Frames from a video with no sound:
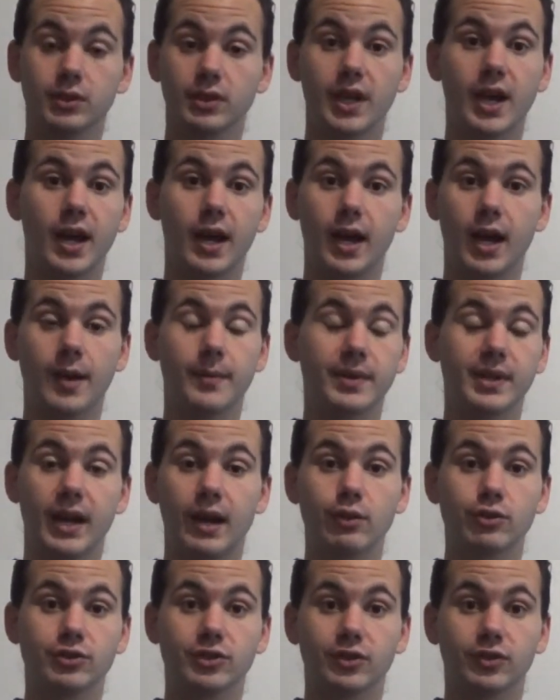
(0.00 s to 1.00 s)

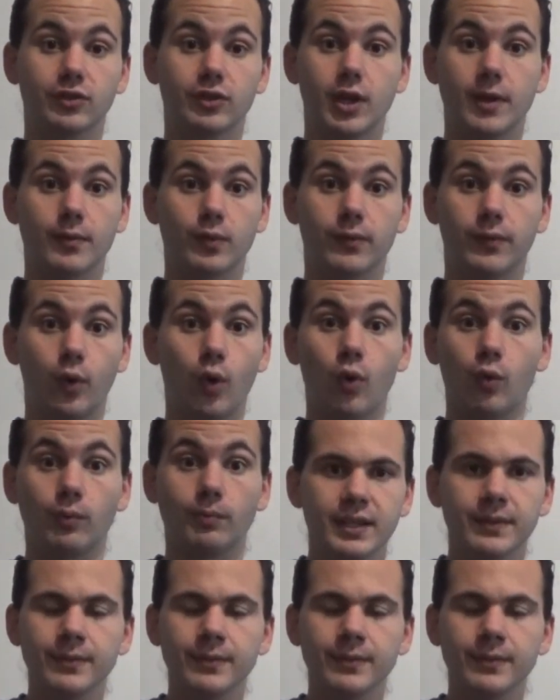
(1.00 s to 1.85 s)
I was just never full.